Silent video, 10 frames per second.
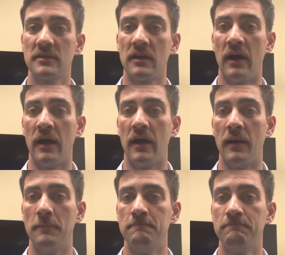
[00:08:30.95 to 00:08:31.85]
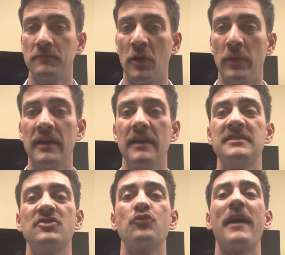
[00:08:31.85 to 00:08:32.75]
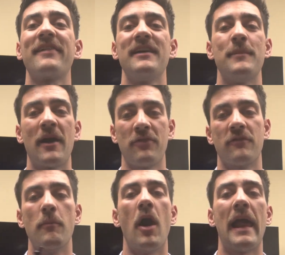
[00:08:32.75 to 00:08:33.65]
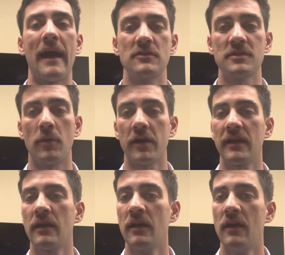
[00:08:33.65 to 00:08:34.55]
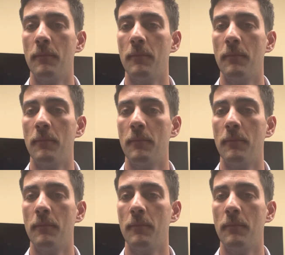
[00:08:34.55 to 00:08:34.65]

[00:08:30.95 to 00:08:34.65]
it isn't directly about the Vermont housing market,